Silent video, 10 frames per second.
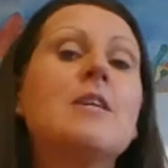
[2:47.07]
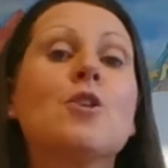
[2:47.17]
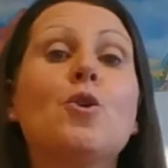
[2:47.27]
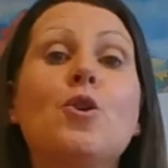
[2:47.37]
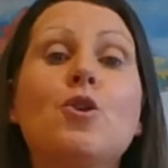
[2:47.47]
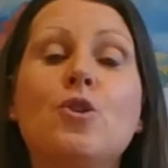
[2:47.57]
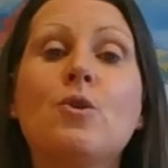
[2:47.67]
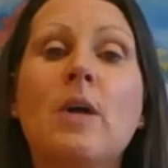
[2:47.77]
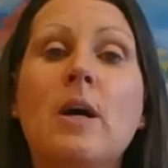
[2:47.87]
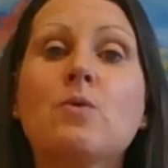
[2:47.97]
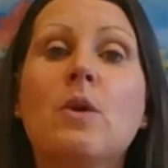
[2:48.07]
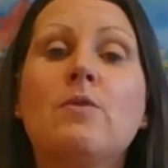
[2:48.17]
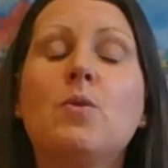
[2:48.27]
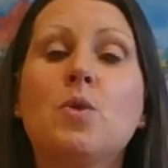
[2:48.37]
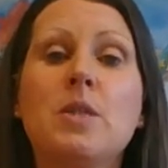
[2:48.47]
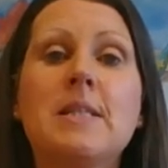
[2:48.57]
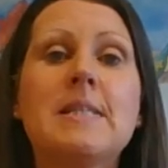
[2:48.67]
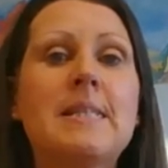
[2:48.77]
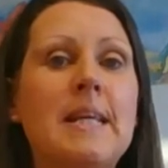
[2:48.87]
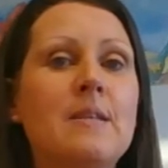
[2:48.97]
So you could do that as well if you wanted a
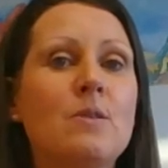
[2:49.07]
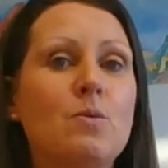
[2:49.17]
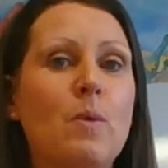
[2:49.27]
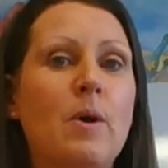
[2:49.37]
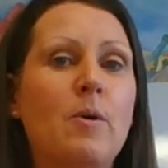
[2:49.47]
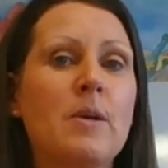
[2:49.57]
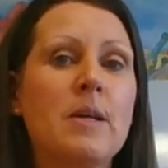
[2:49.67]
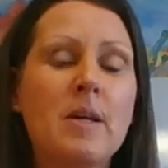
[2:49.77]
scent as well.